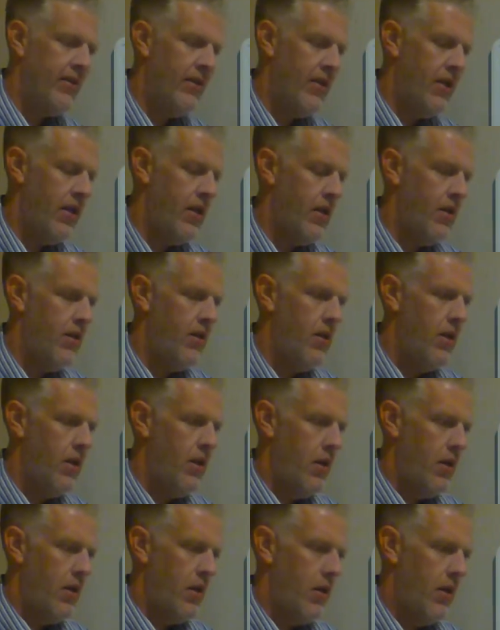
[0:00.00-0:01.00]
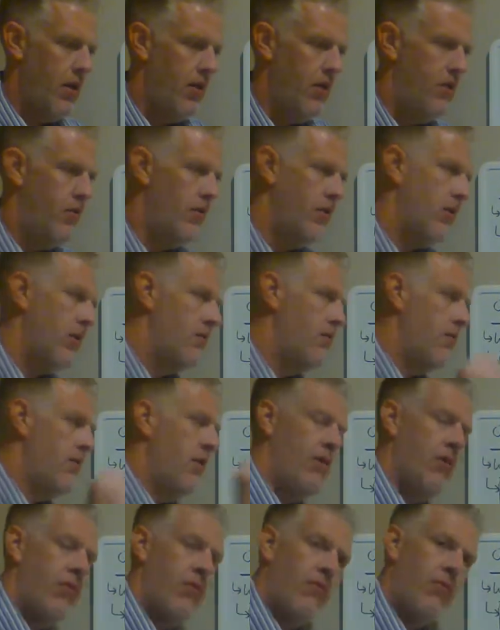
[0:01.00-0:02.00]
And then you know we do
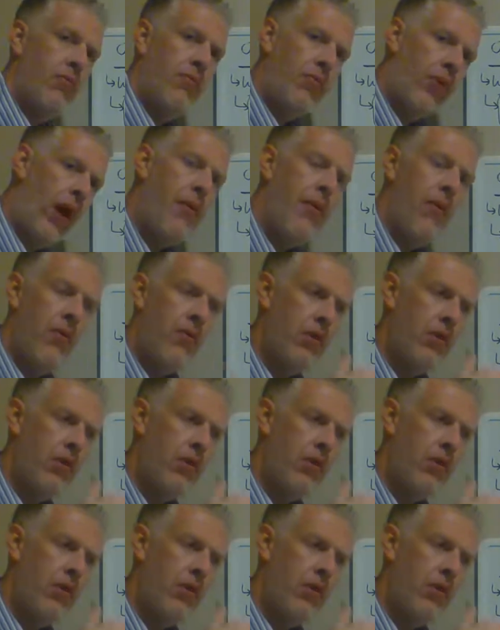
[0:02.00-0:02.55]
the